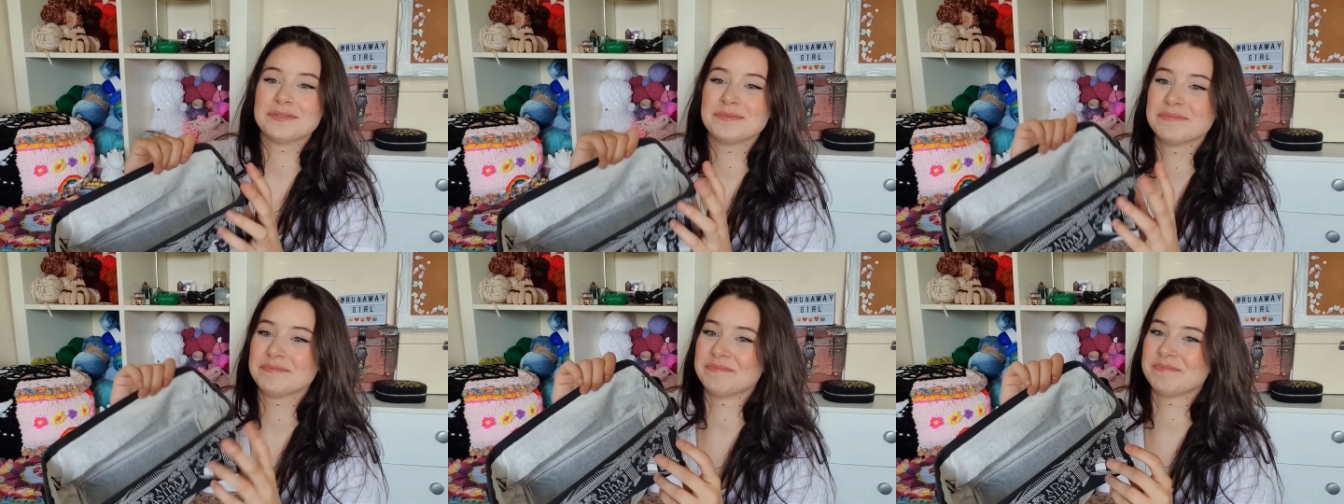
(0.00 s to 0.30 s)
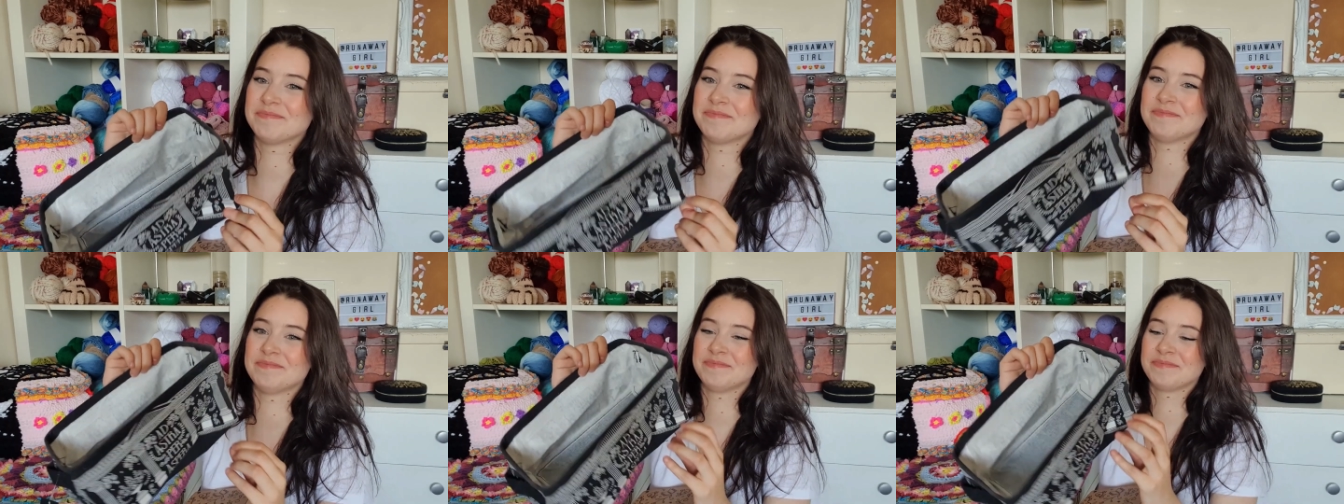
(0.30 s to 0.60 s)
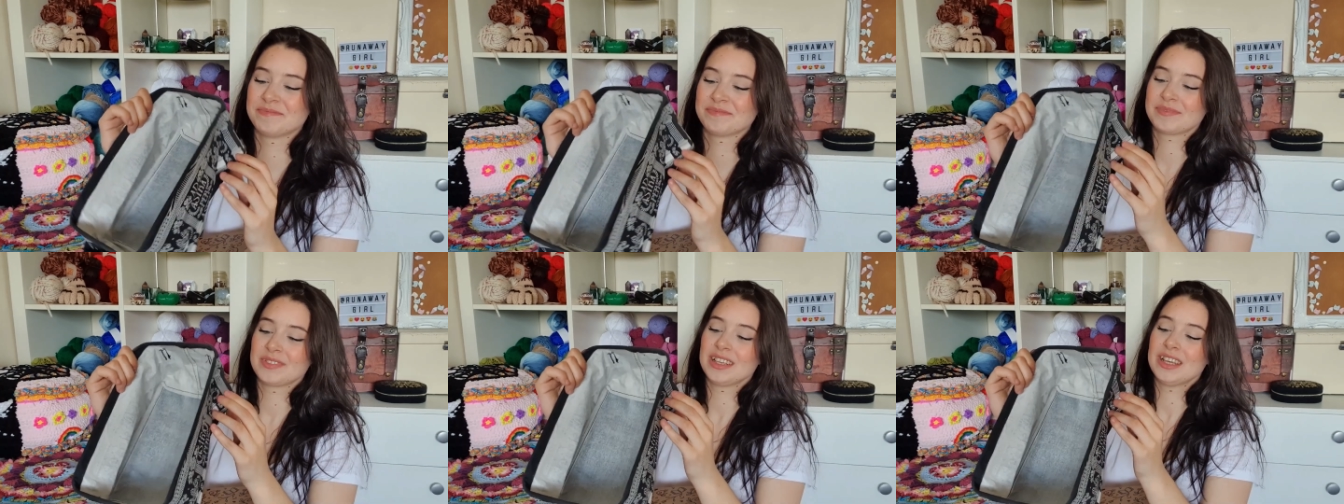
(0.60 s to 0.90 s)
Mm.
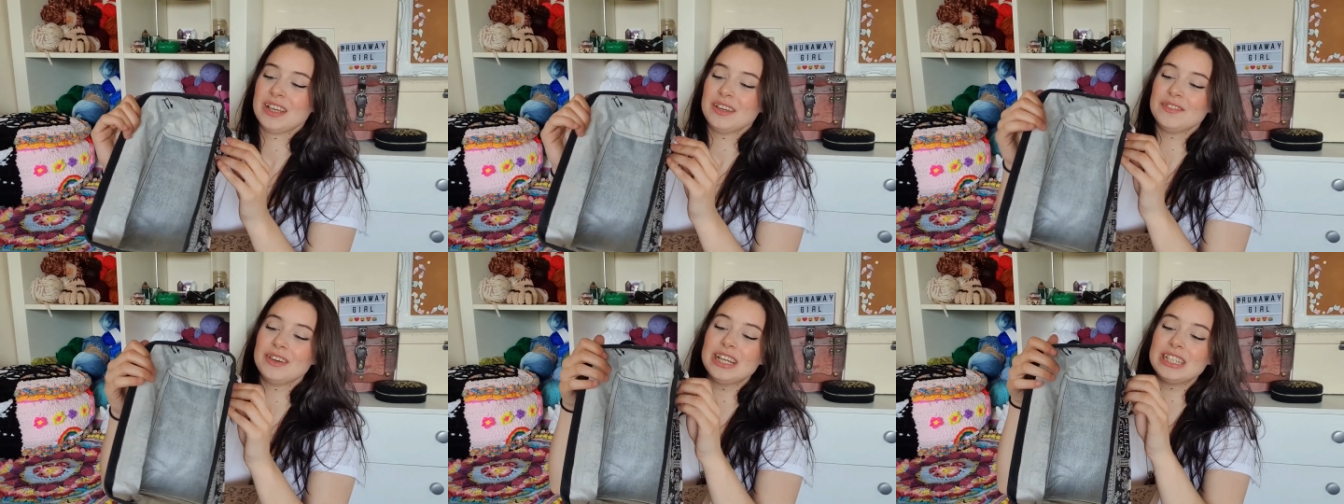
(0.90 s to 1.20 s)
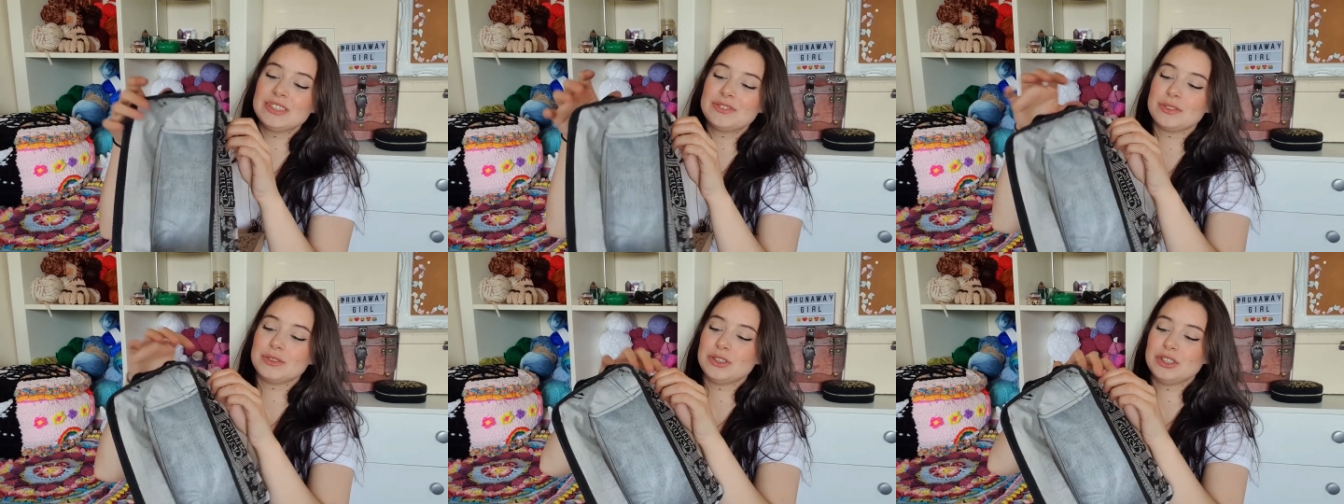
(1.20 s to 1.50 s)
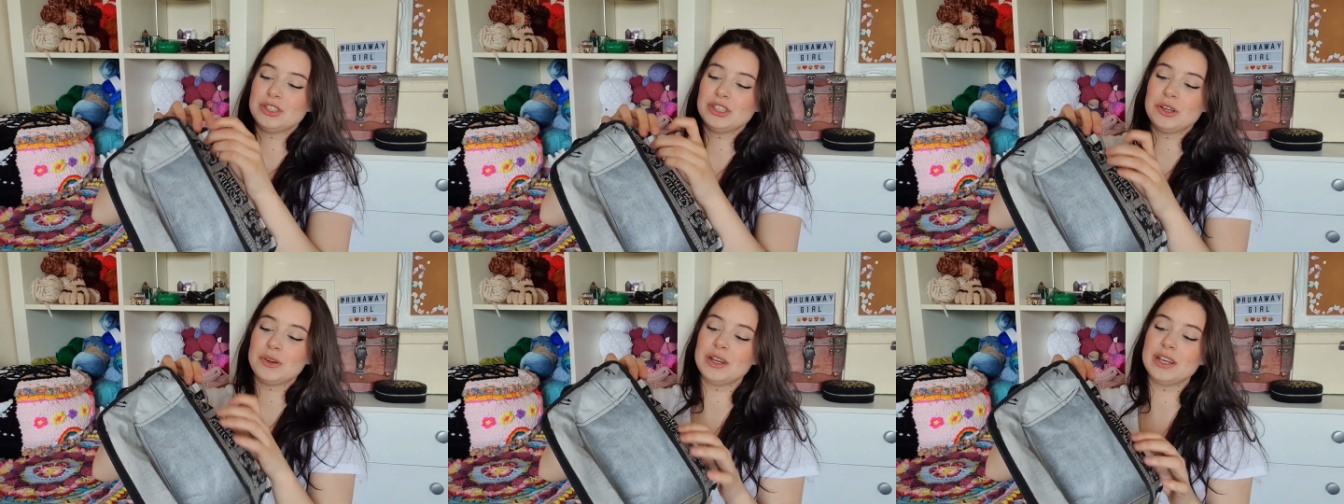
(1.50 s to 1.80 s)
First of all,
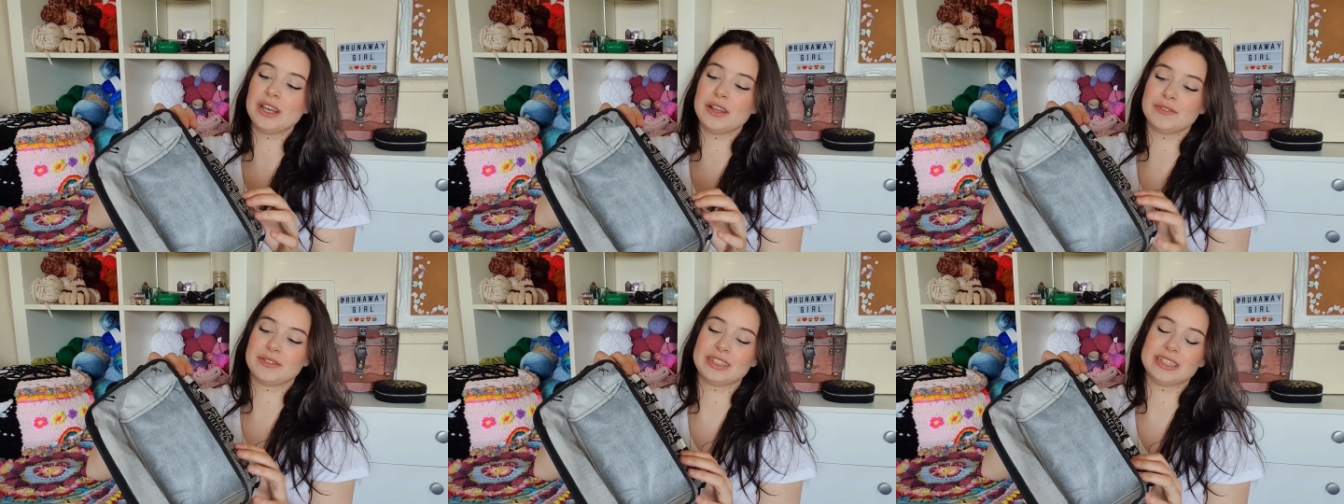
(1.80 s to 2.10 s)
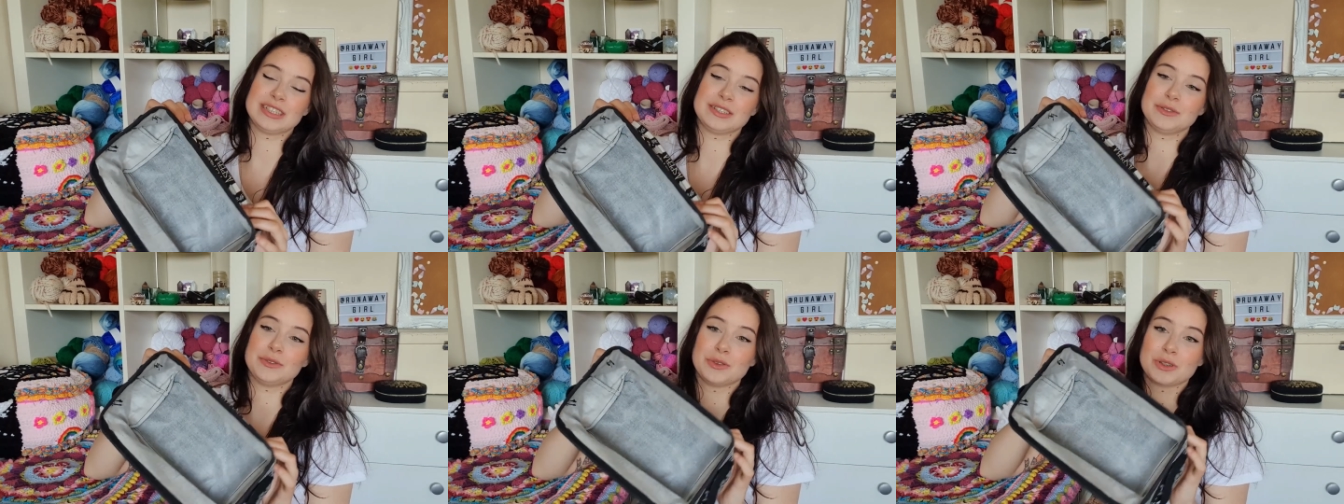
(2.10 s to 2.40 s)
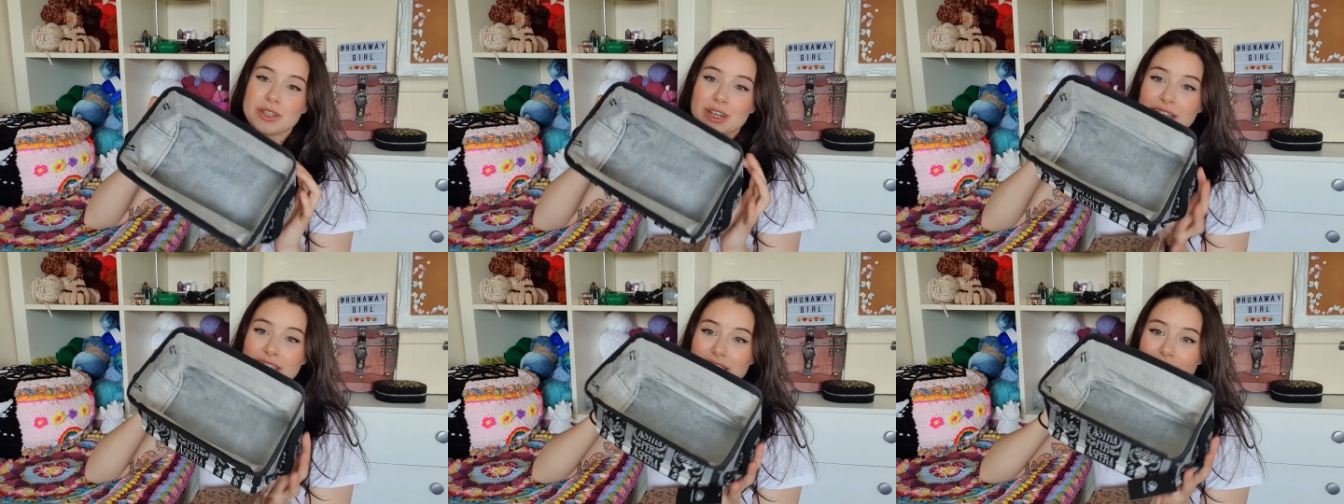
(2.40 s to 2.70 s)
you know I love these little
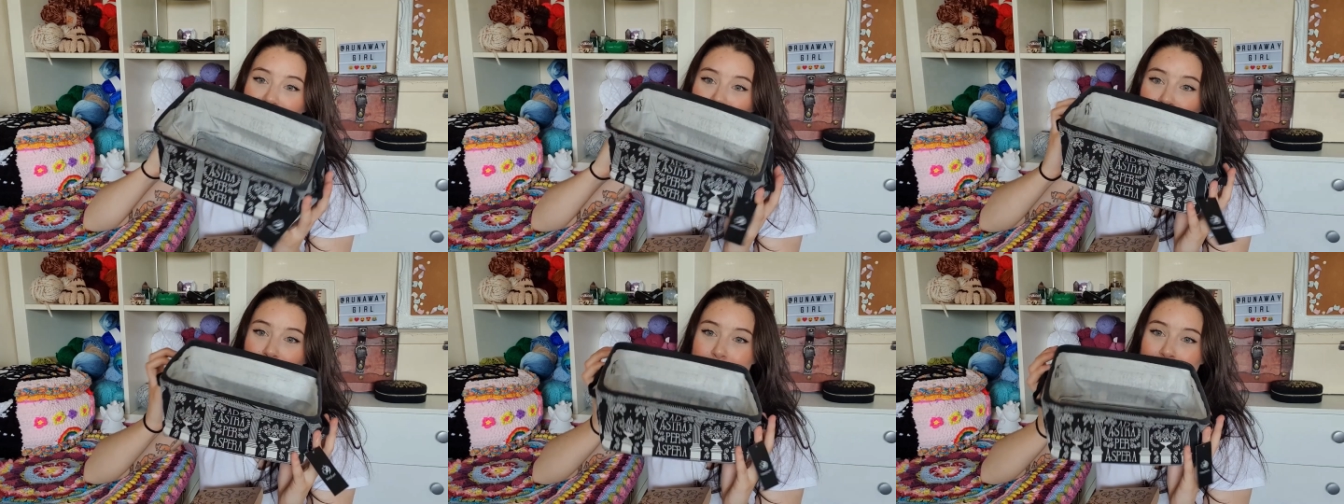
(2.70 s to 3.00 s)
organisational